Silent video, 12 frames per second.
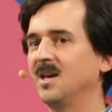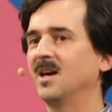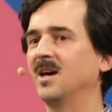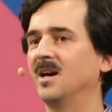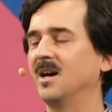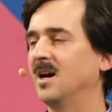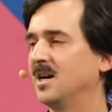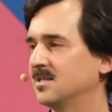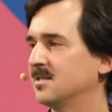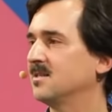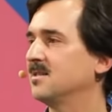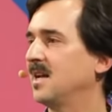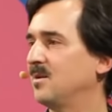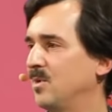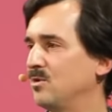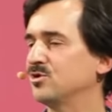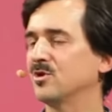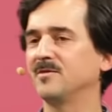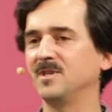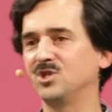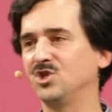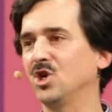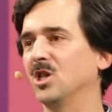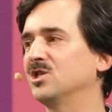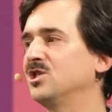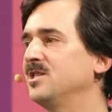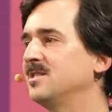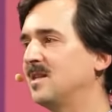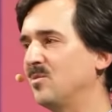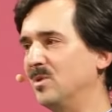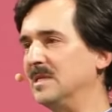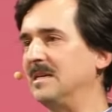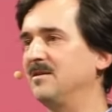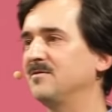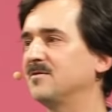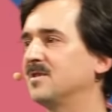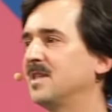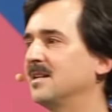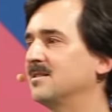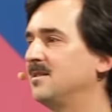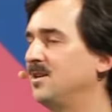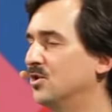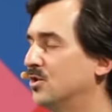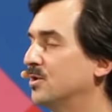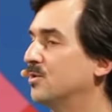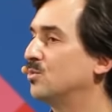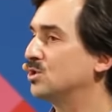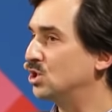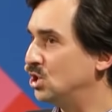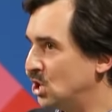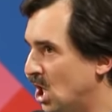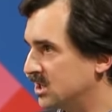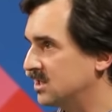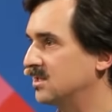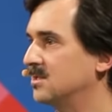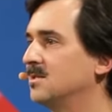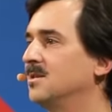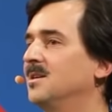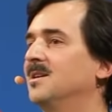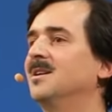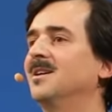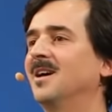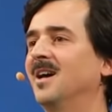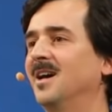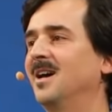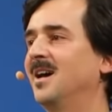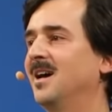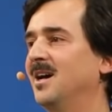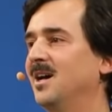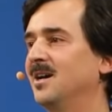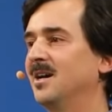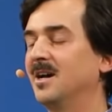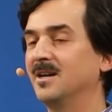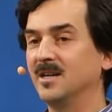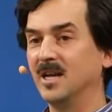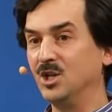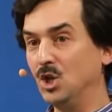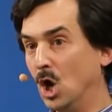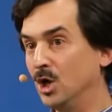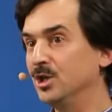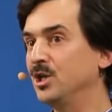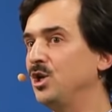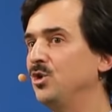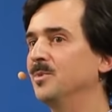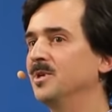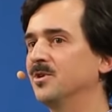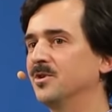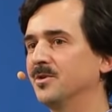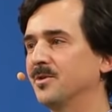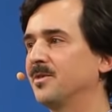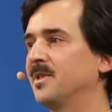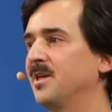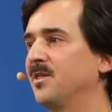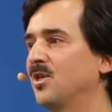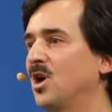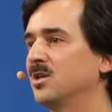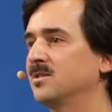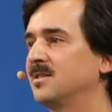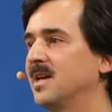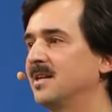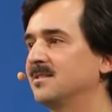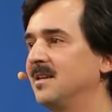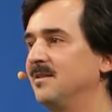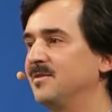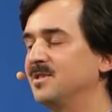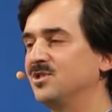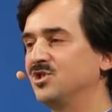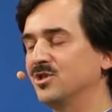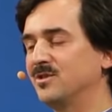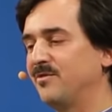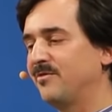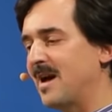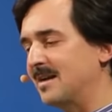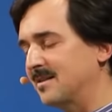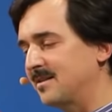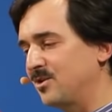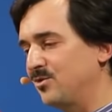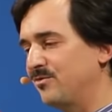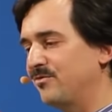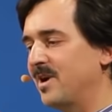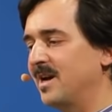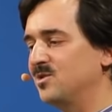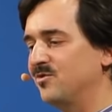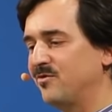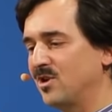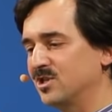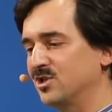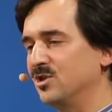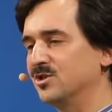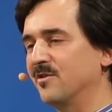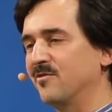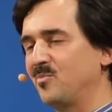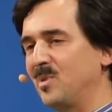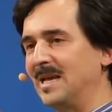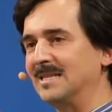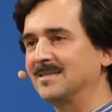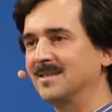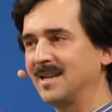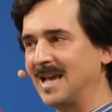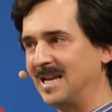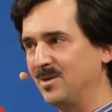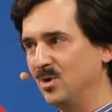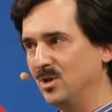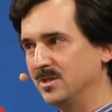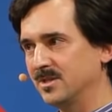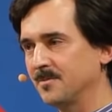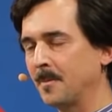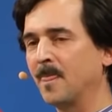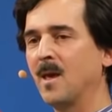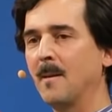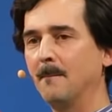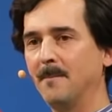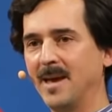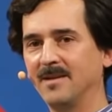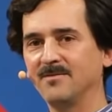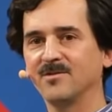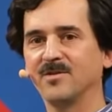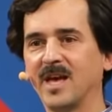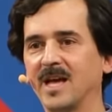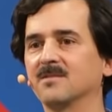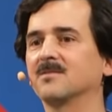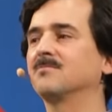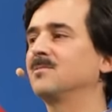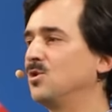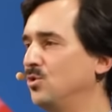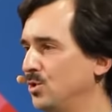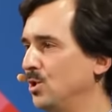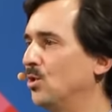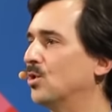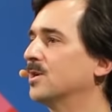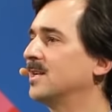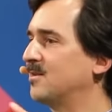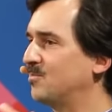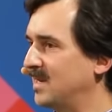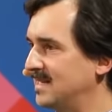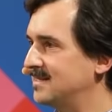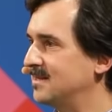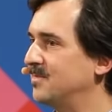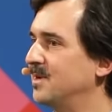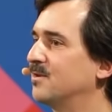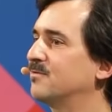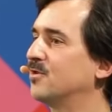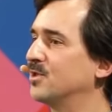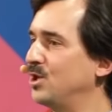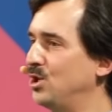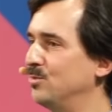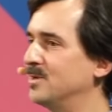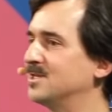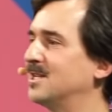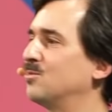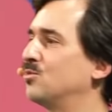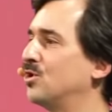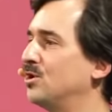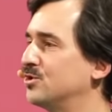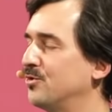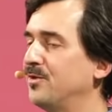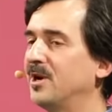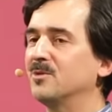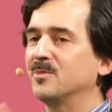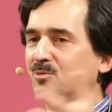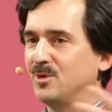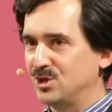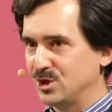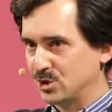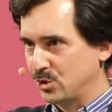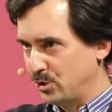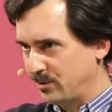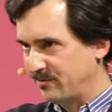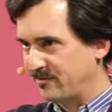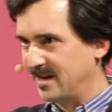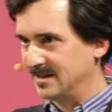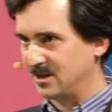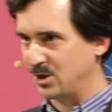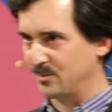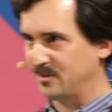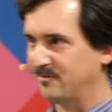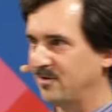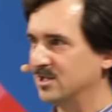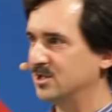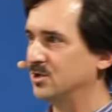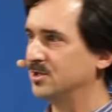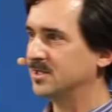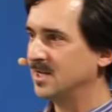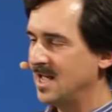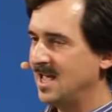Hutton and most of these geologists, they believed that the Earth was not a non-human Earth. They thought that even just the fact that they could find fossils of plants and animals meant that the good Lord had placed them there for the humans that were also there, but we just couldn't find the human fossils.